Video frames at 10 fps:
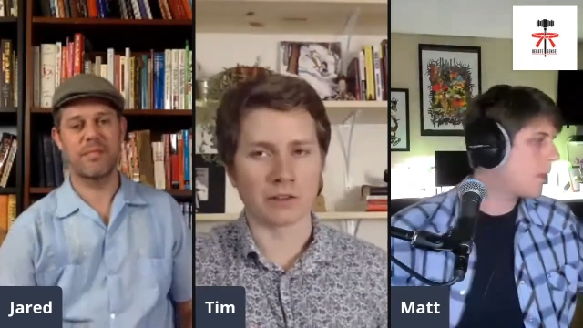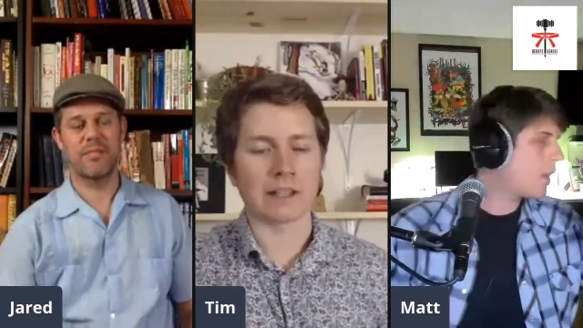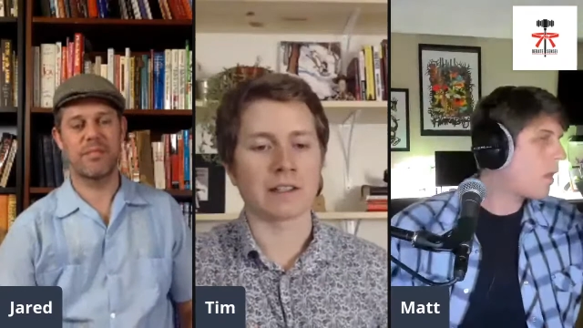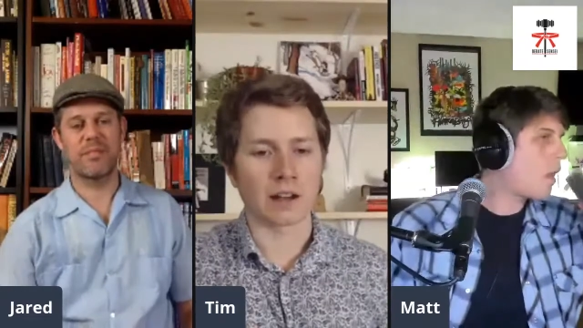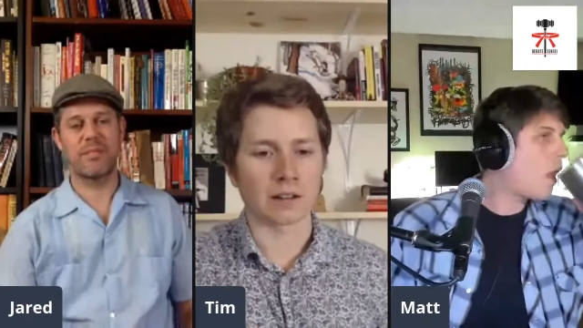Speaker 1: the
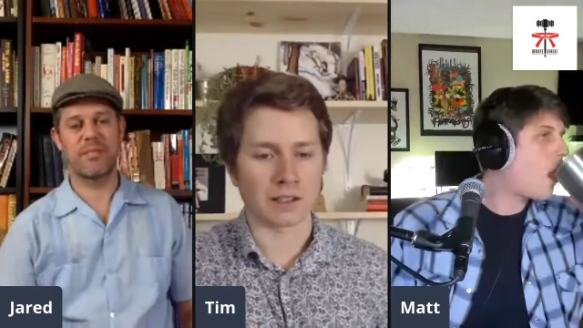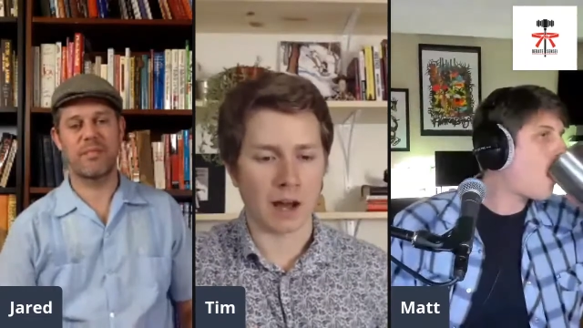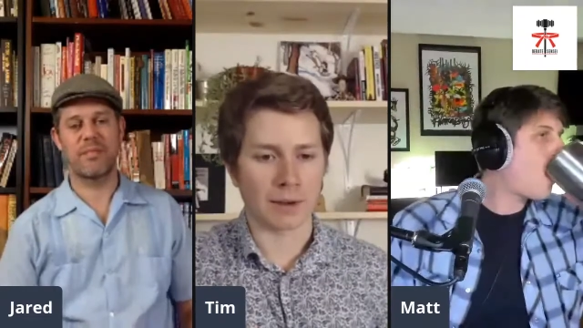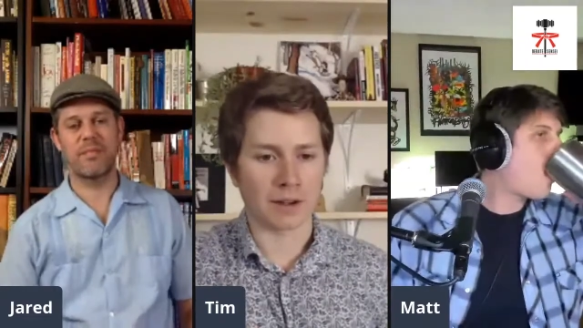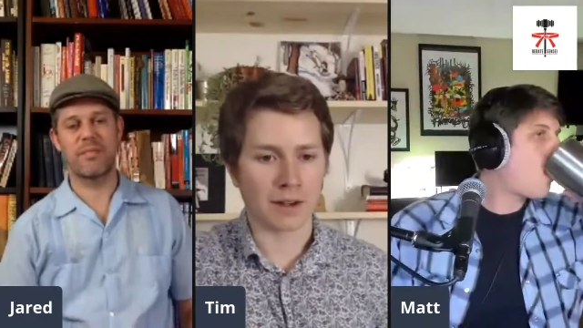Lincoln Douglas
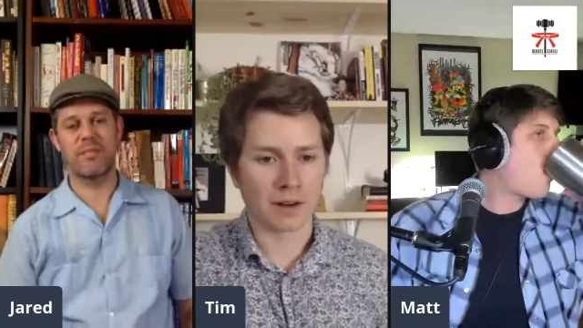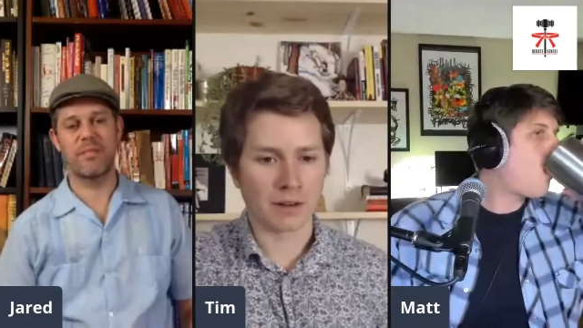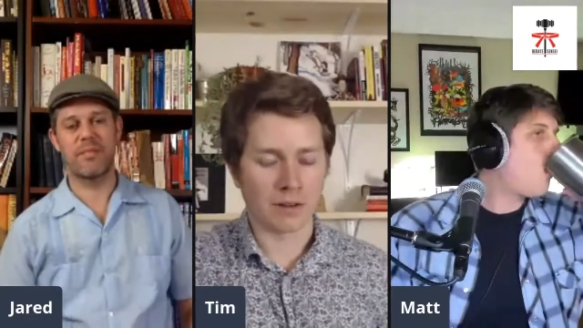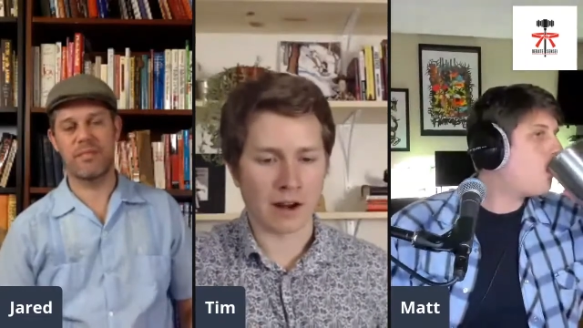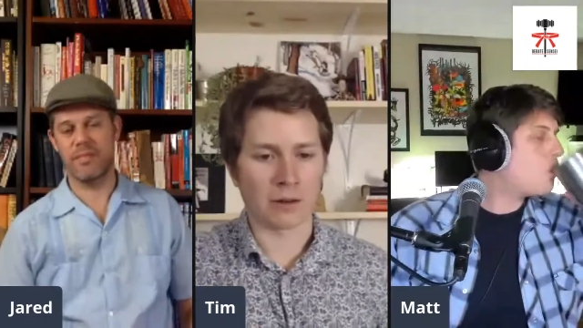topic,
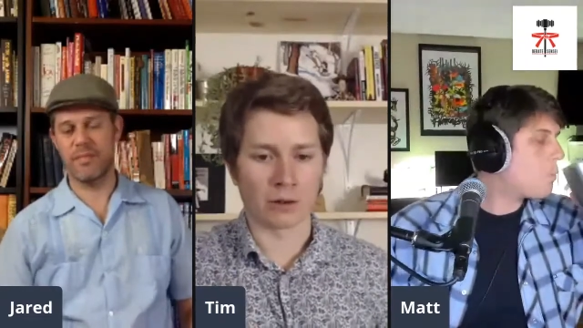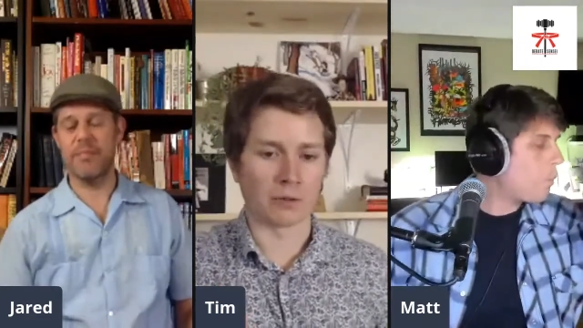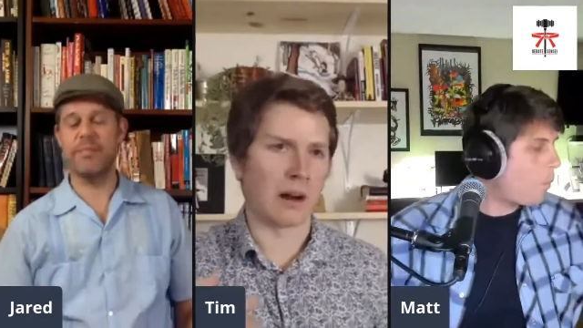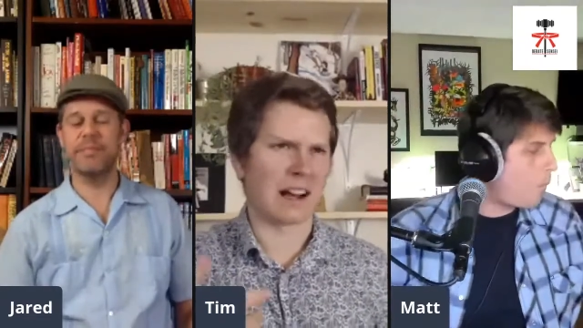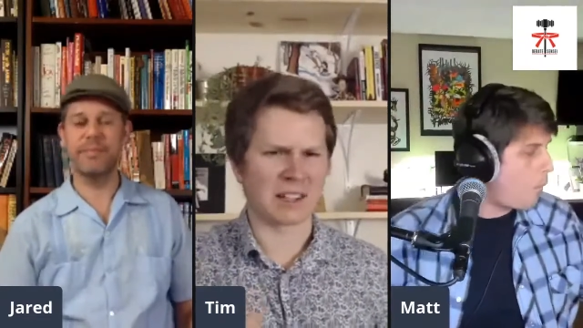right? Mm-hmm. Or
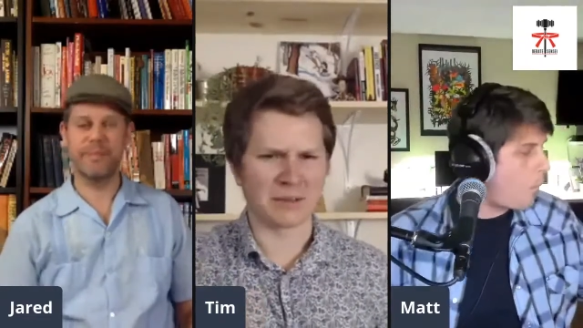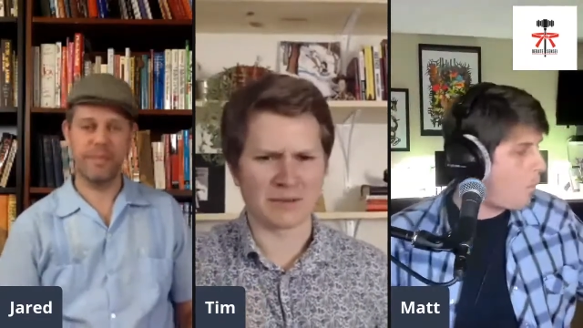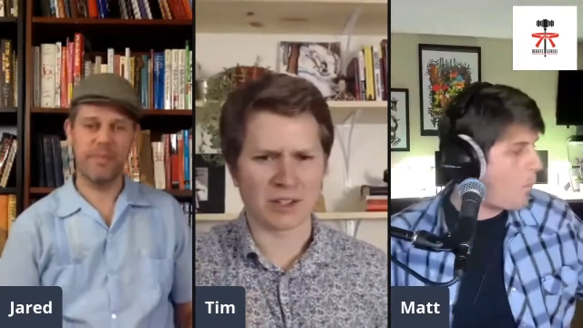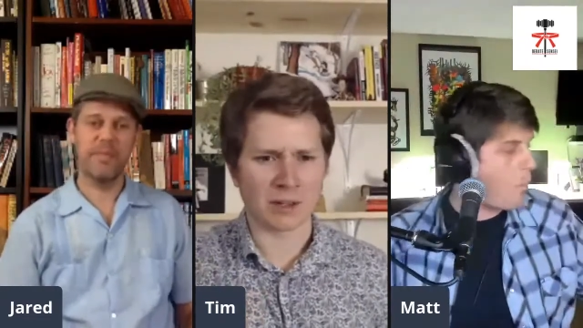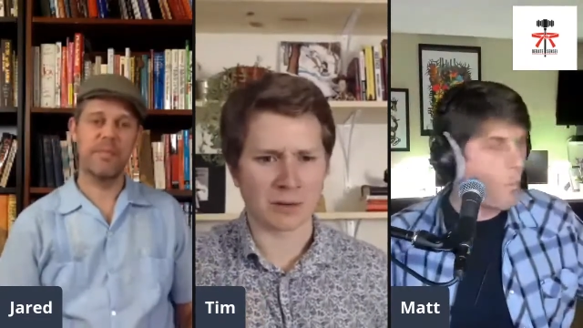I guess,
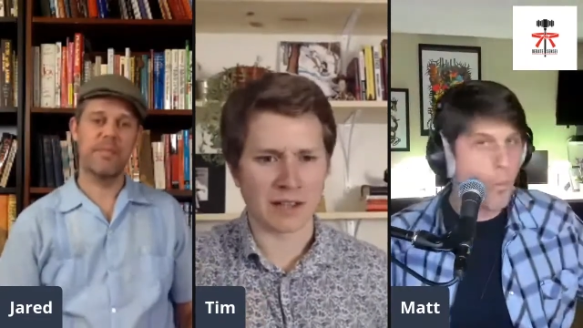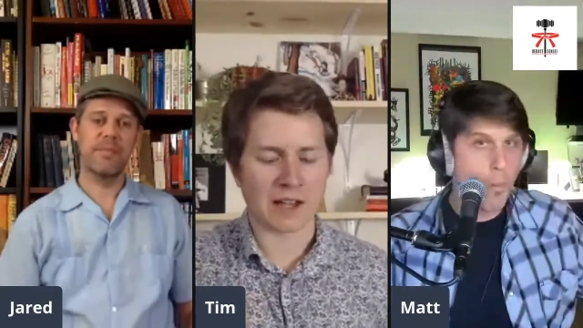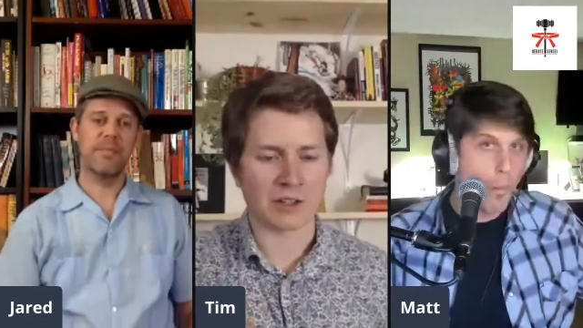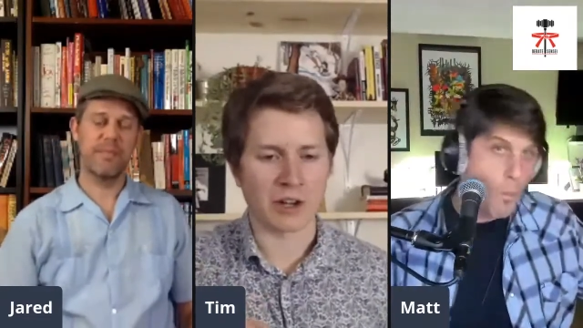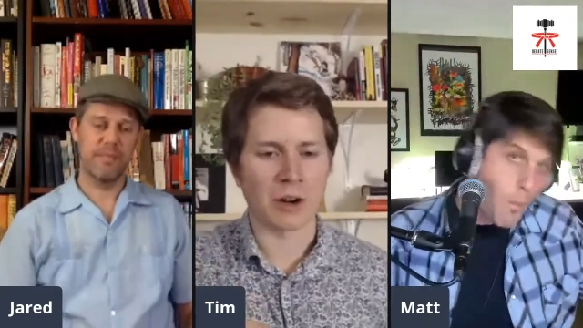that, geez, that was
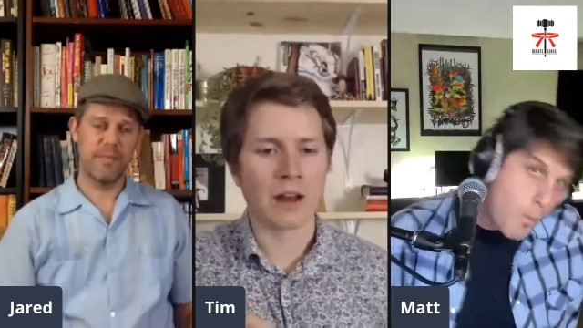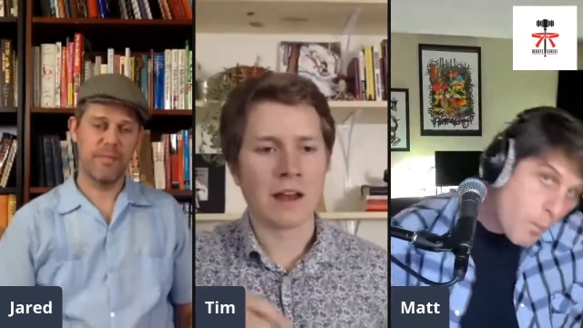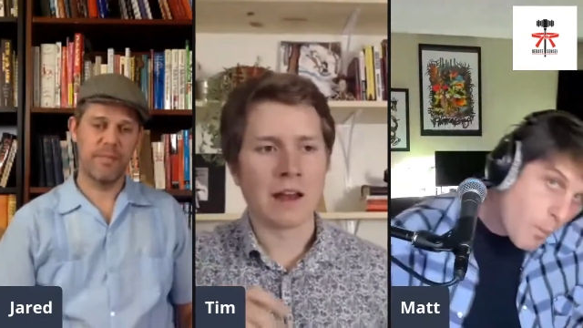last year.